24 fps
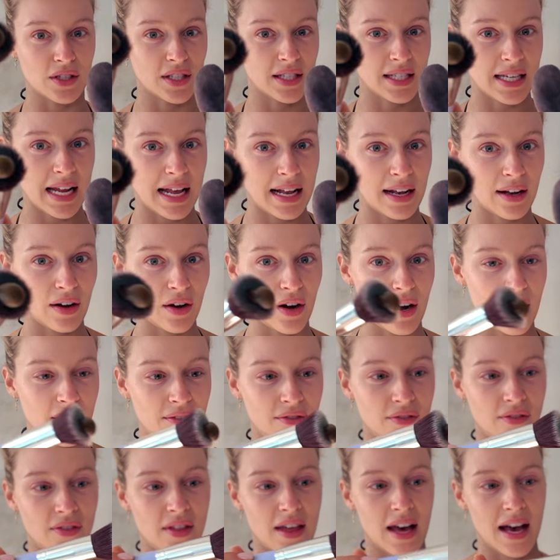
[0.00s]
just take off
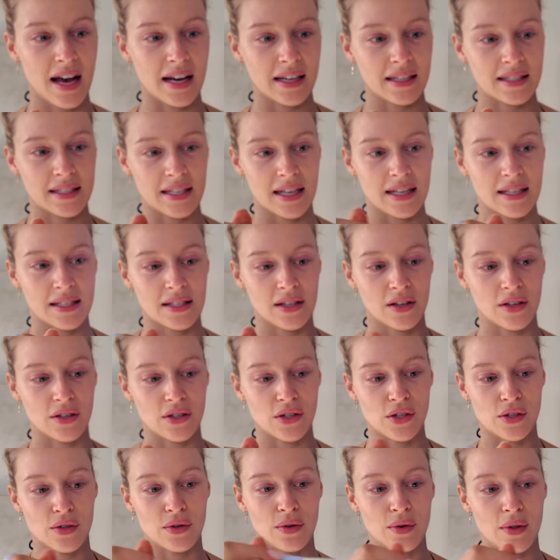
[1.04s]
the excess
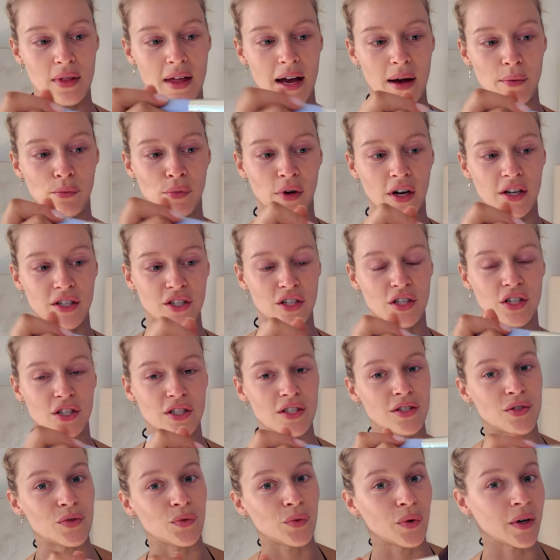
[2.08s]
onto that brush and
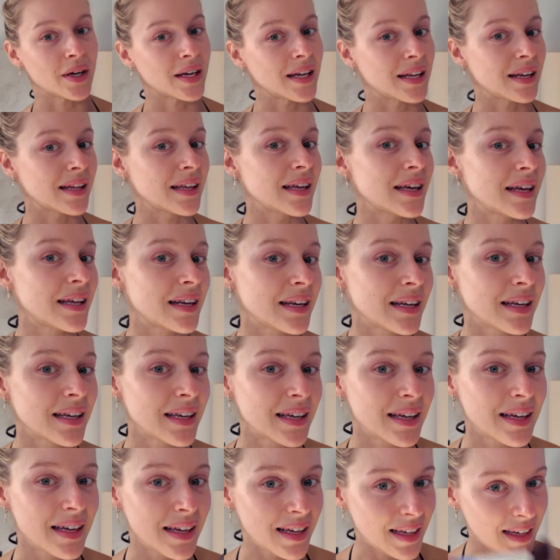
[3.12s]
just work it in.
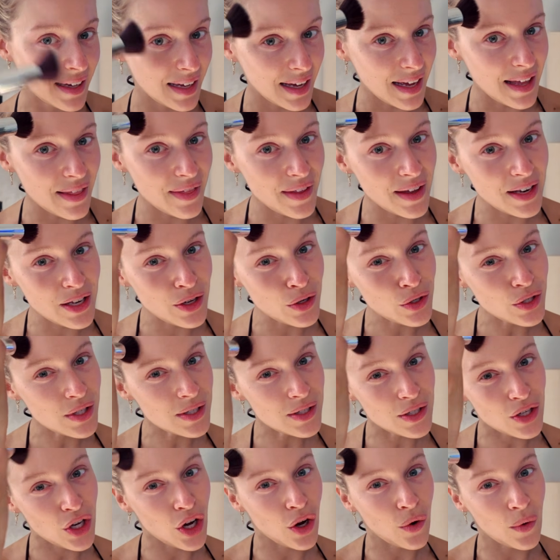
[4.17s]
And then you
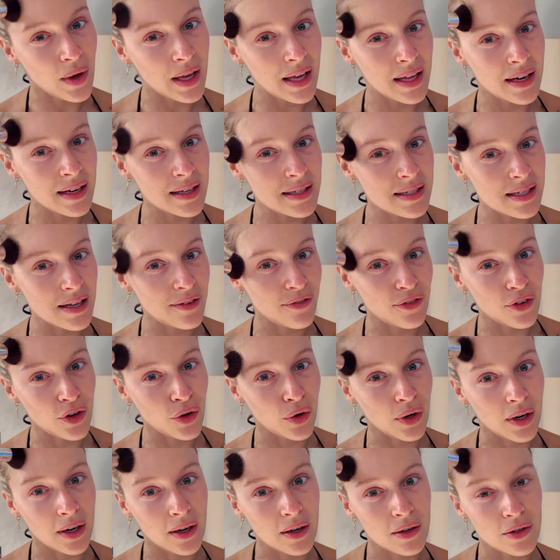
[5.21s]
just go in as if
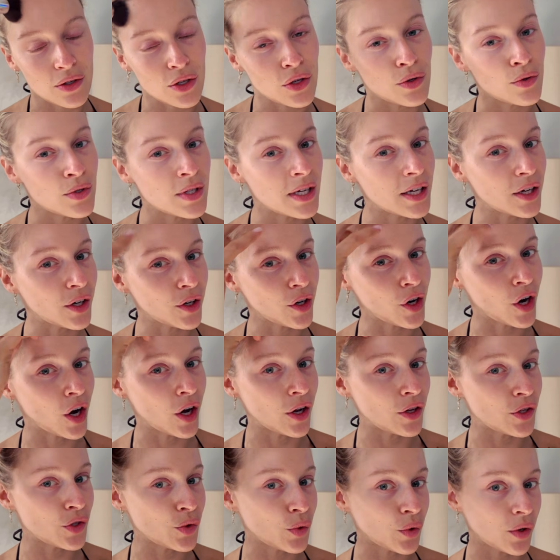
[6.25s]
you're using your
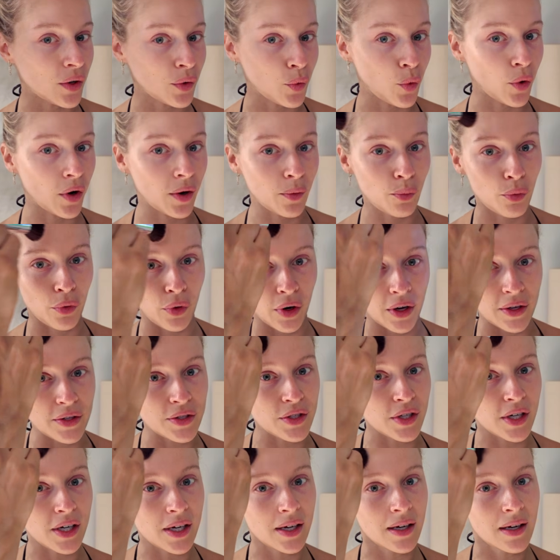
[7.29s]
contour or
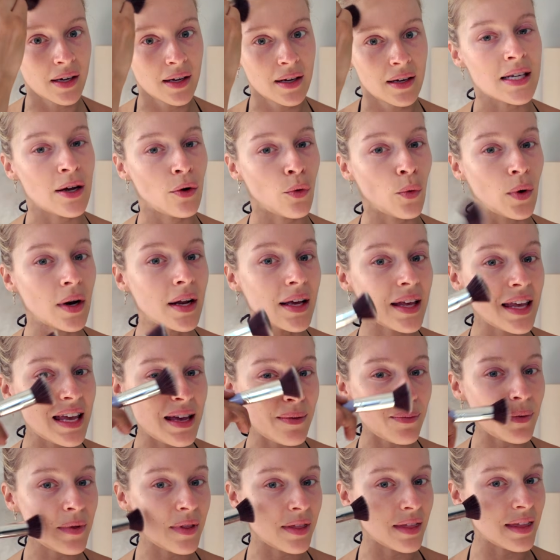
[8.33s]
bronzer. I want to
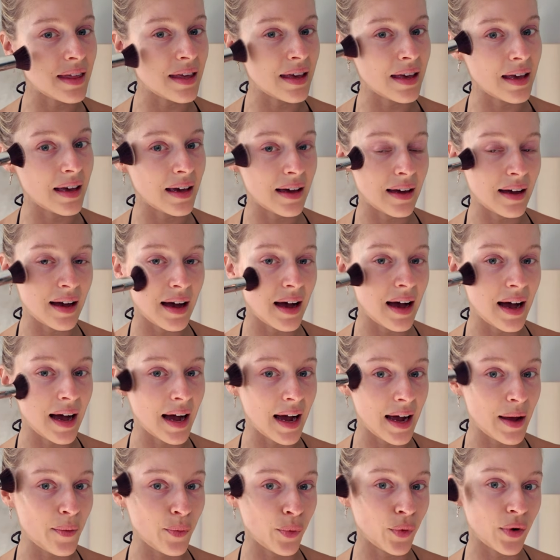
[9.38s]
keep the
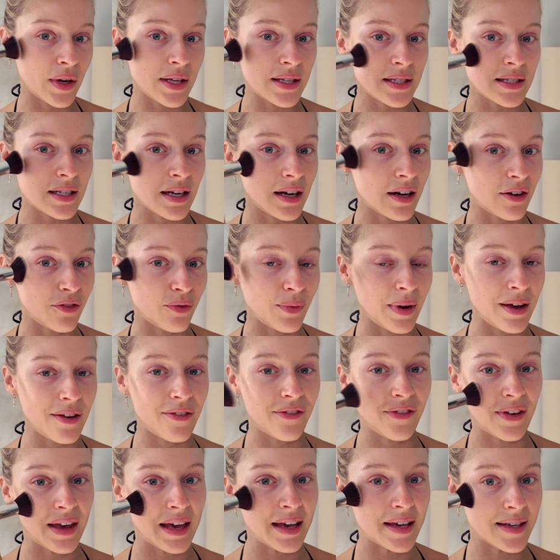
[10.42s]
high points of my
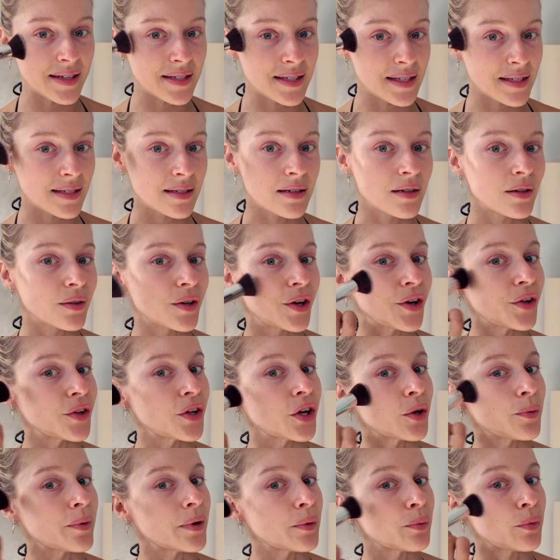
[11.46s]
face a
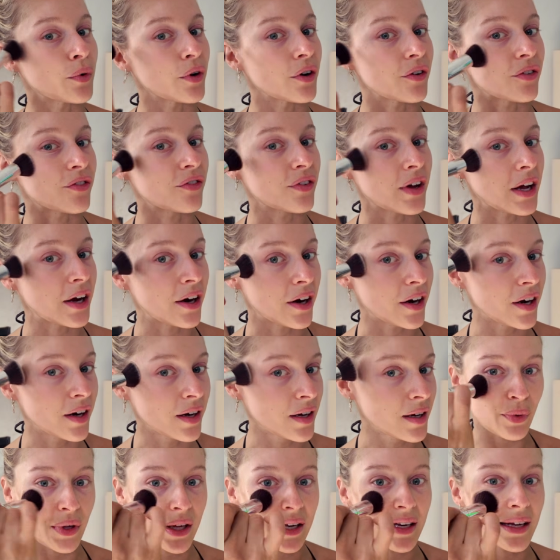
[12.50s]
little bit more fair.
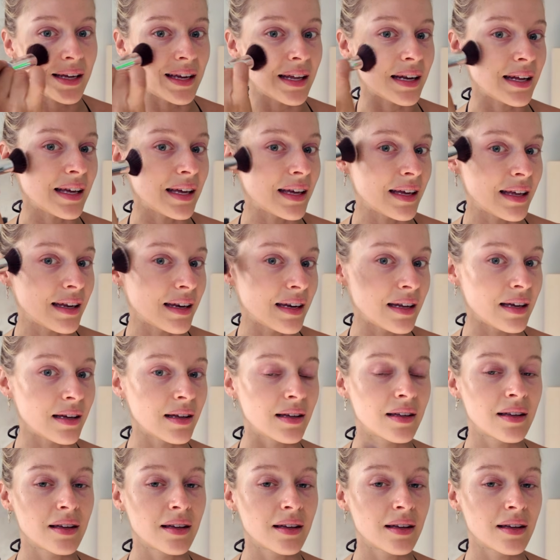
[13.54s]
Blending it in,